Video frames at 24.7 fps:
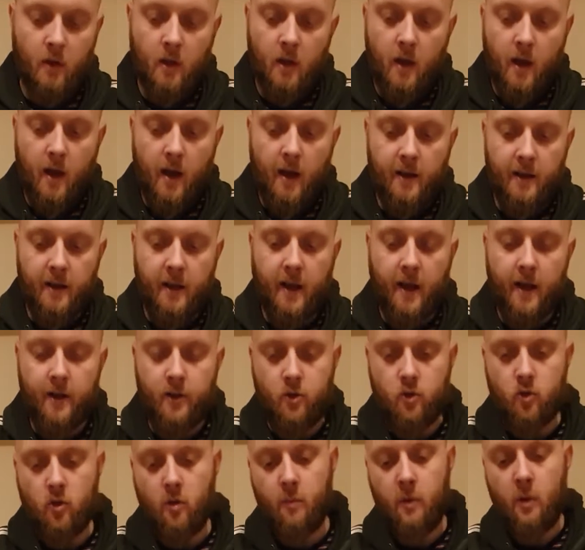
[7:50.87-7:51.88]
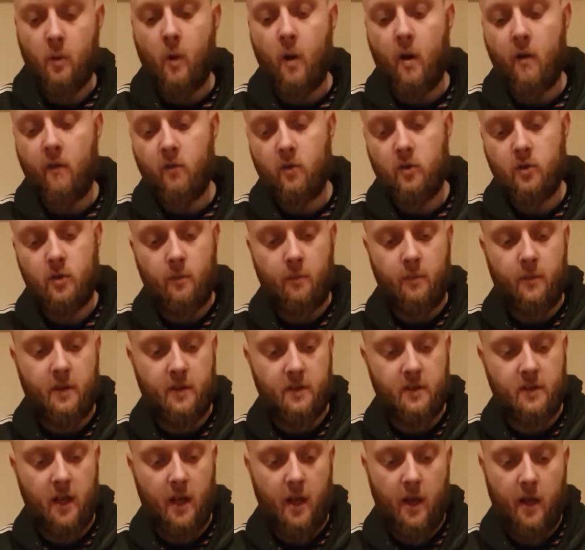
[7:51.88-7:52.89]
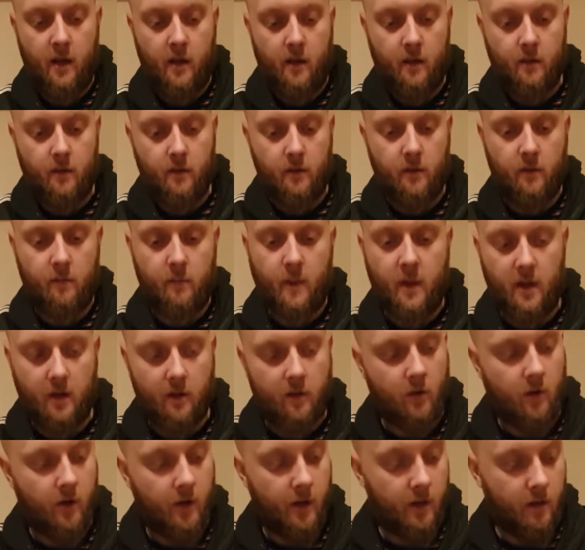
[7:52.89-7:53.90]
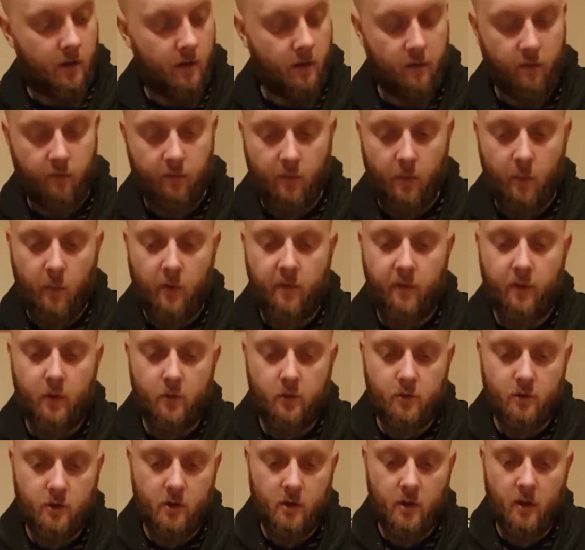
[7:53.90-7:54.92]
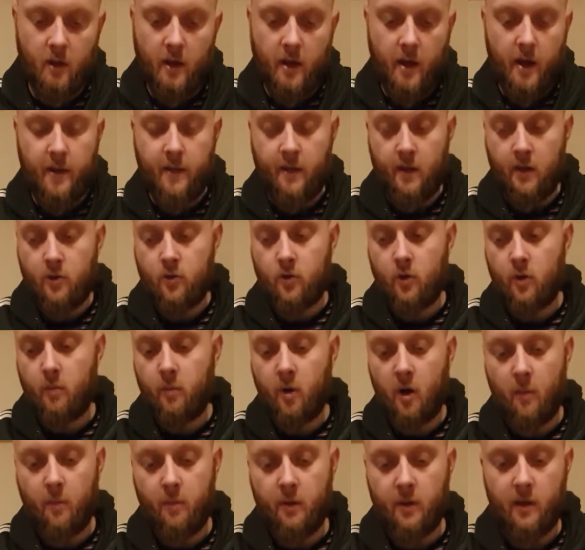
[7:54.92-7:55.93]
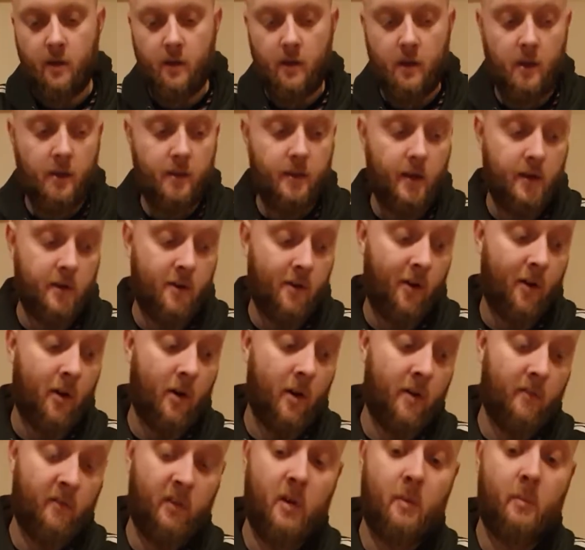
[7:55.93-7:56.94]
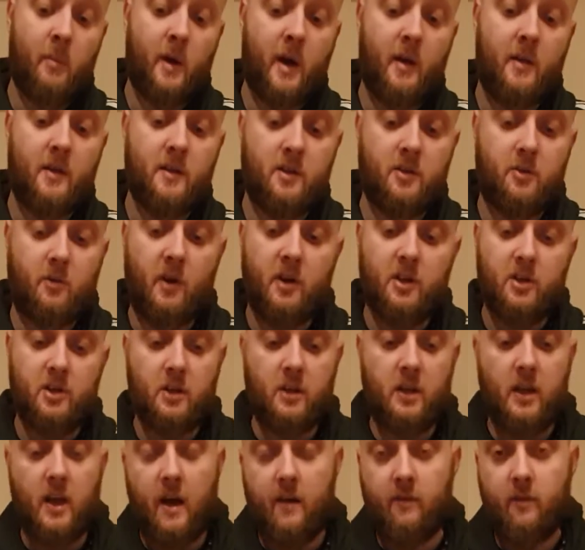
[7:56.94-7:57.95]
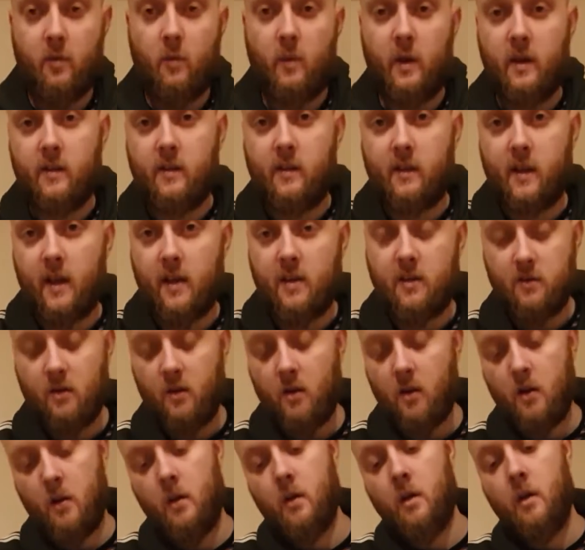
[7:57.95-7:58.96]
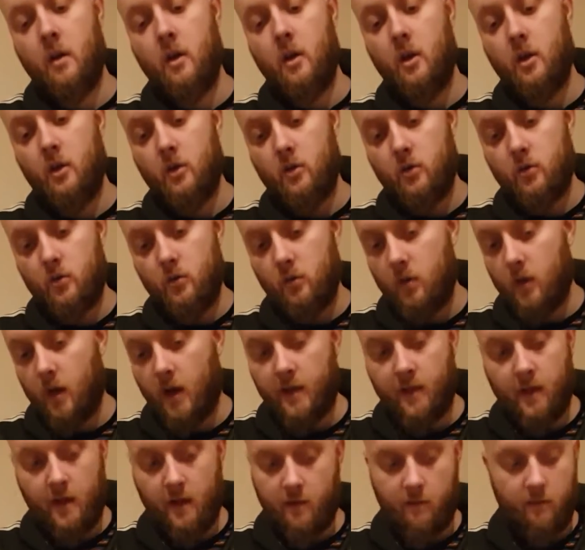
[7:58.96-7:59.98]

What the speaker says: and you can't tribute over something to set it to make a Titan with Fusion and then try pop it, then you're kind of in a bad situation. You have to wait till next turn, and then